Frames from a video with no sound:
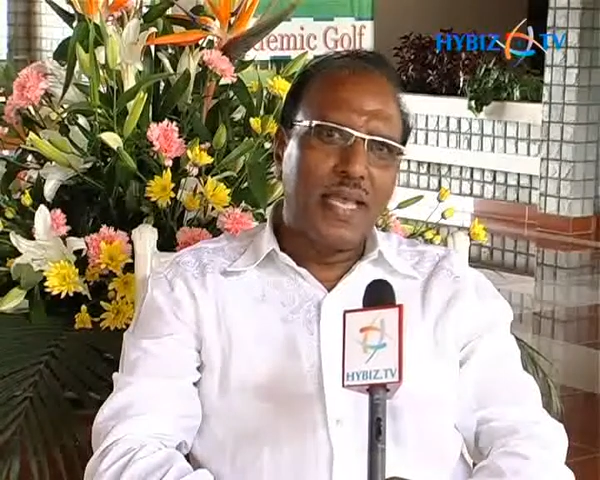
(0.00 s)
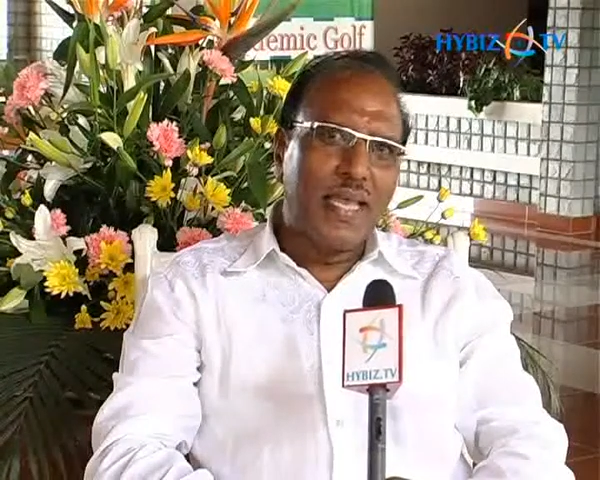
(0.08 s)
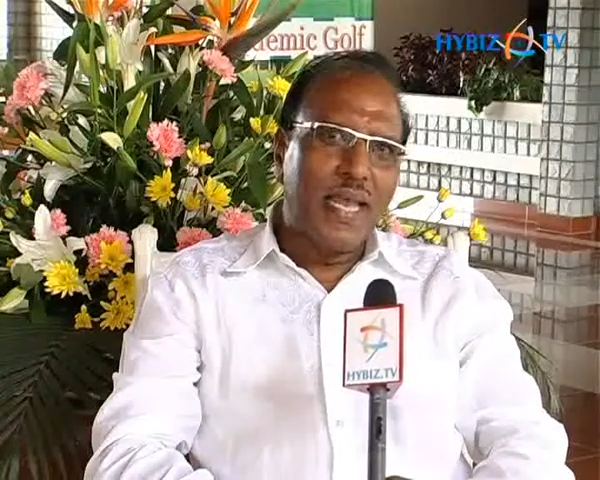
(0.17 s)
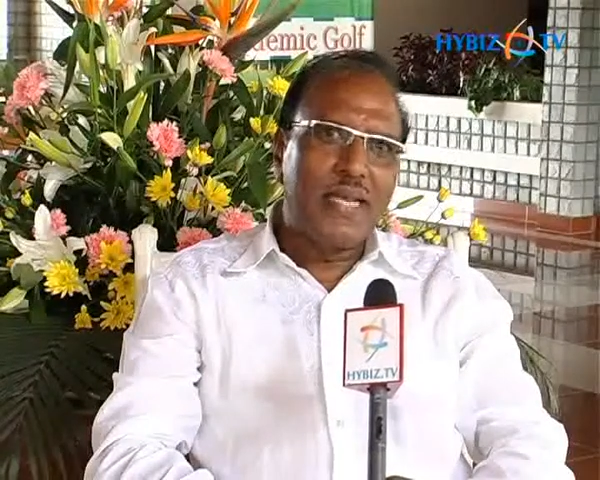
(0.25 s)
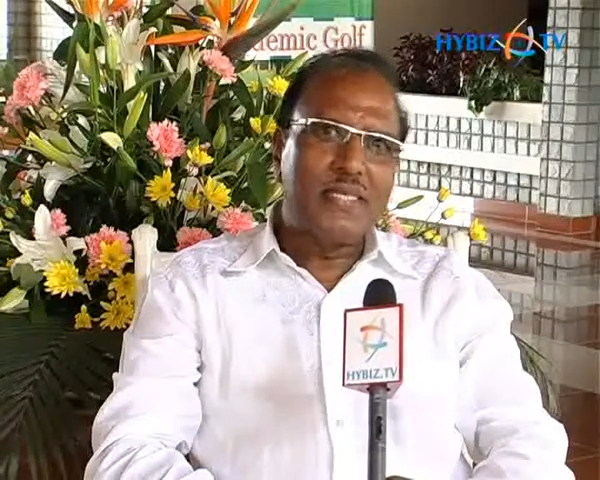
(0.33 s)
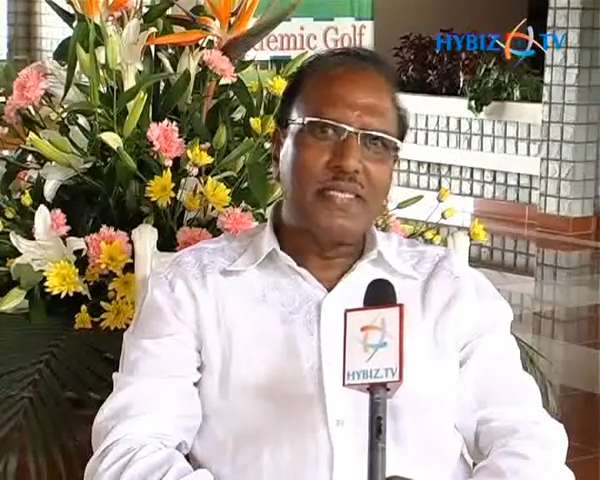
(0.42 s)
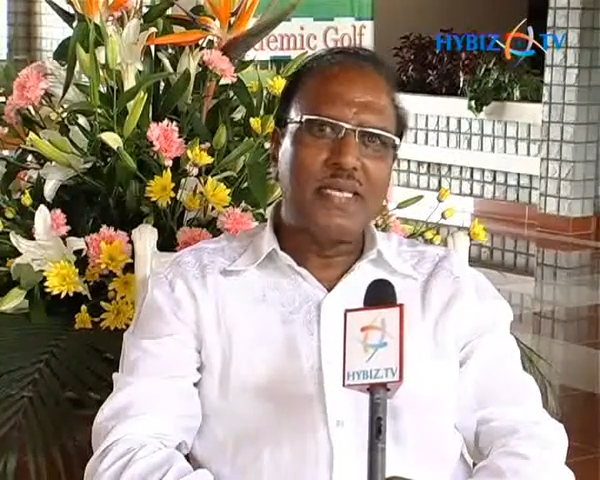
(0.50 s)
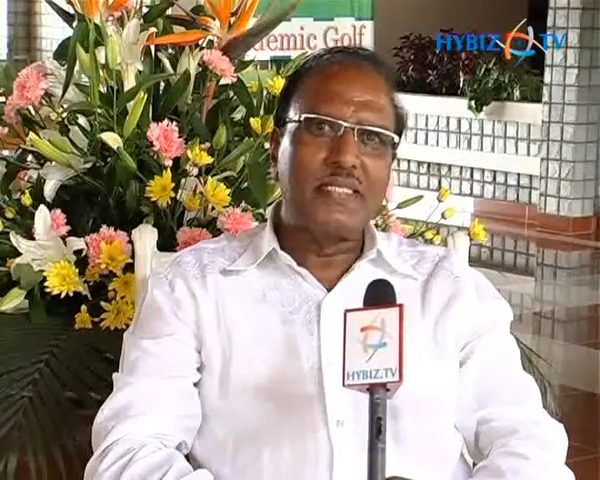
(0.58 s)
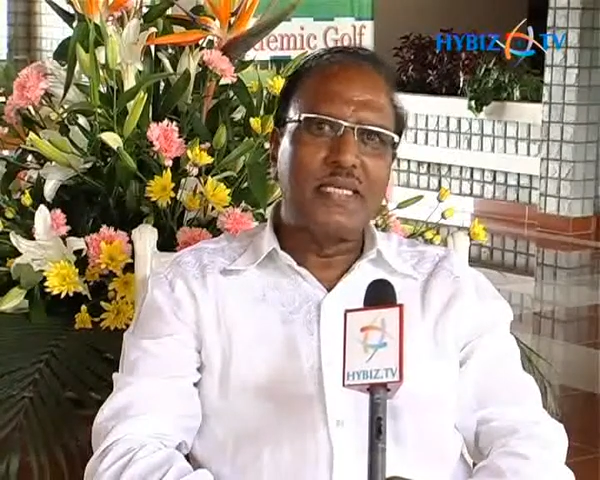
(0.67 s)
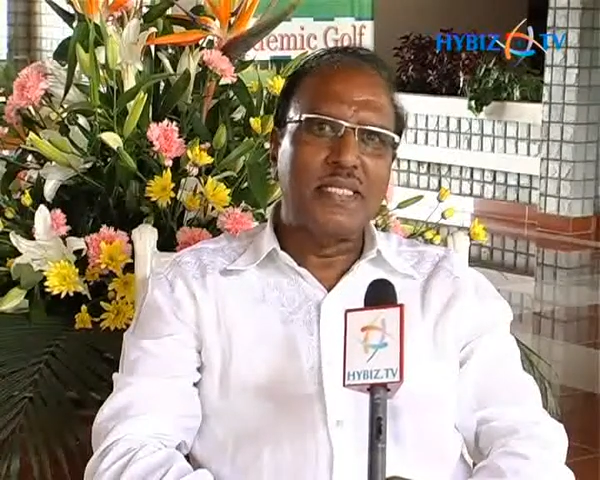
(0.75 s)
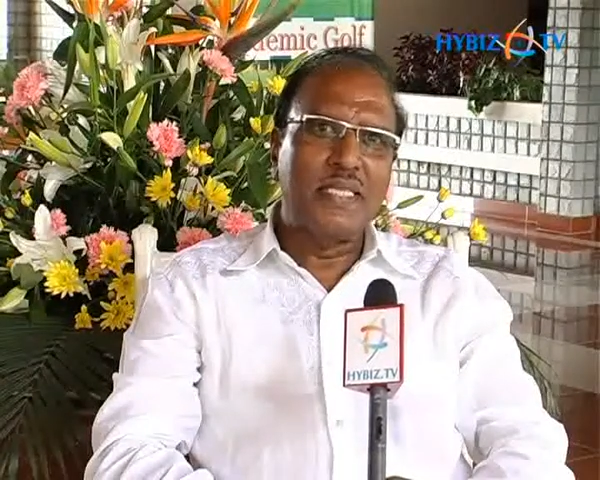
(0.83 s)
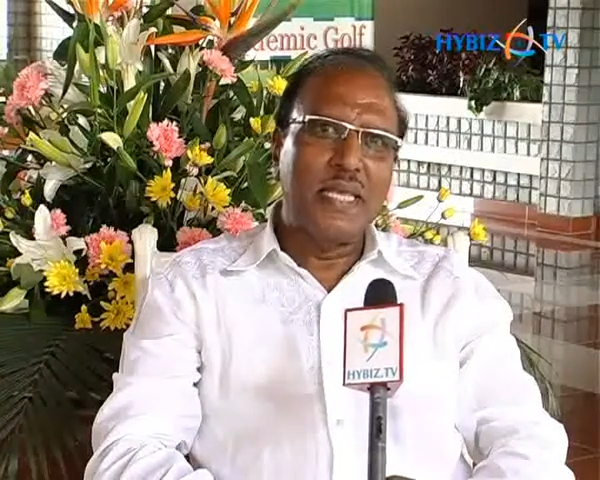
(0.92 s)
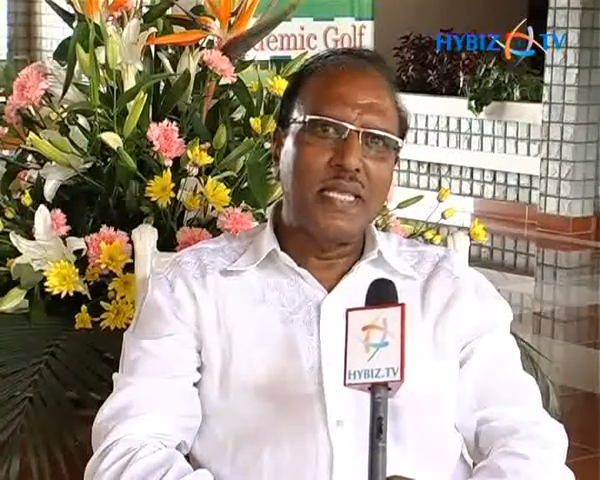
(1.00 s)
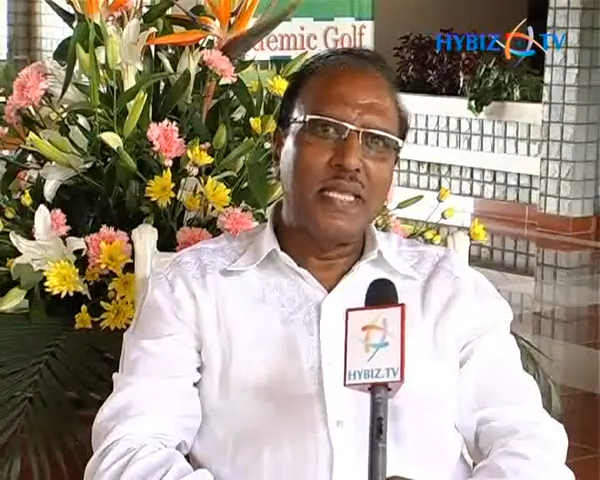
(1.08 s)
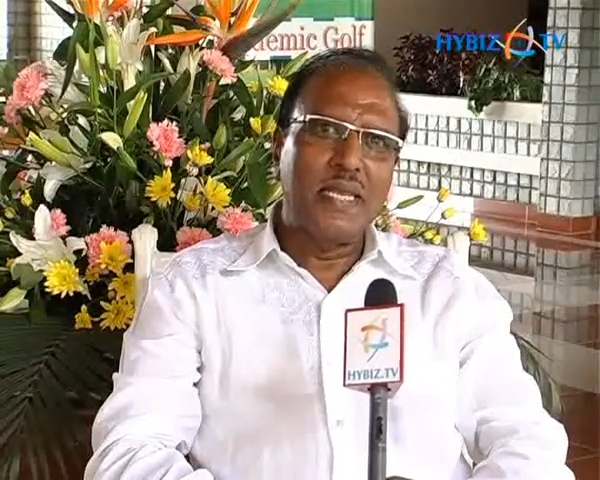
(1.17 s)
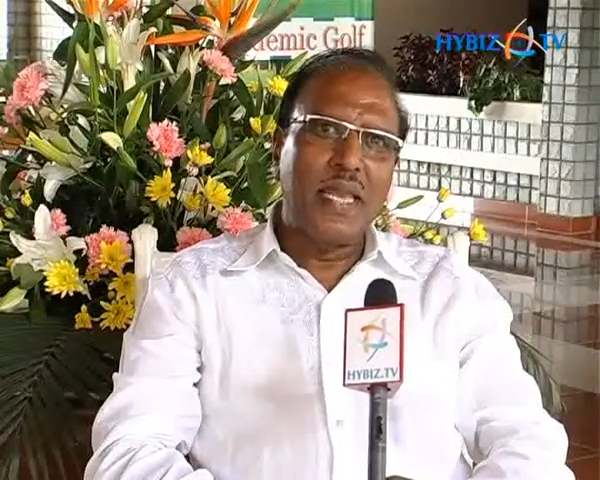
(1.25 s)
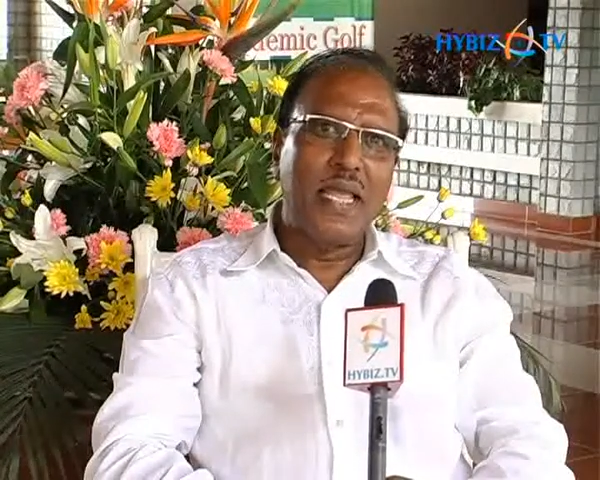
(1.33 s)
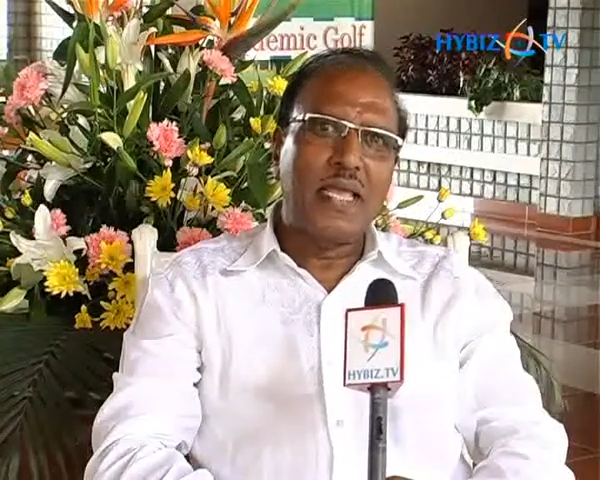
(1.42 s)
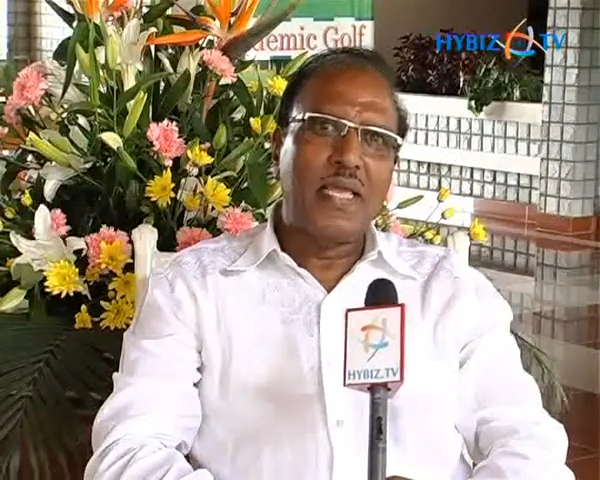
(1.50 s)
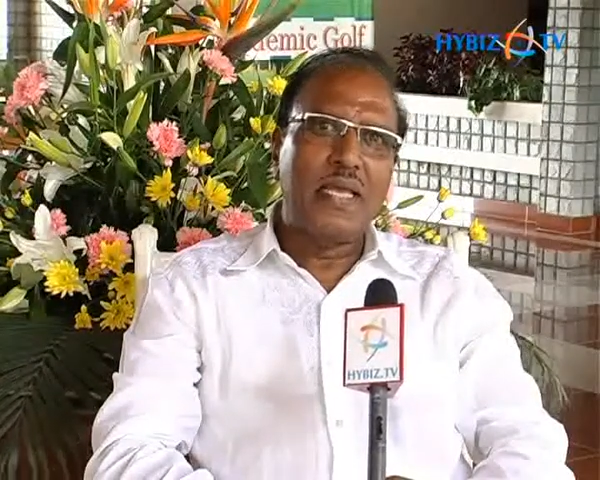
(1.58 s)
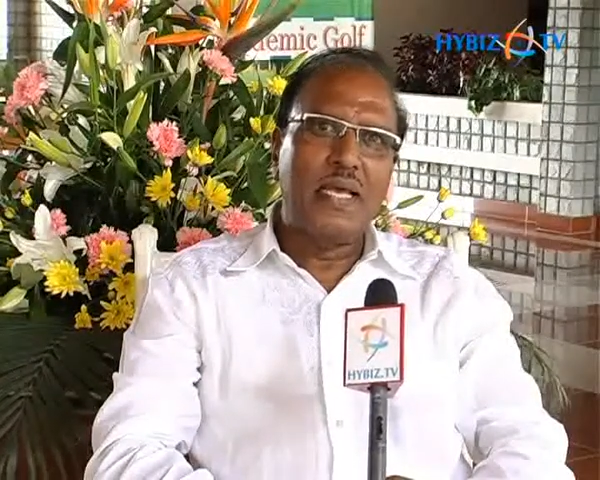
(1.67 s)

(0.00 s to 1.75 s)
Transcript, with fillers: get such a thing like,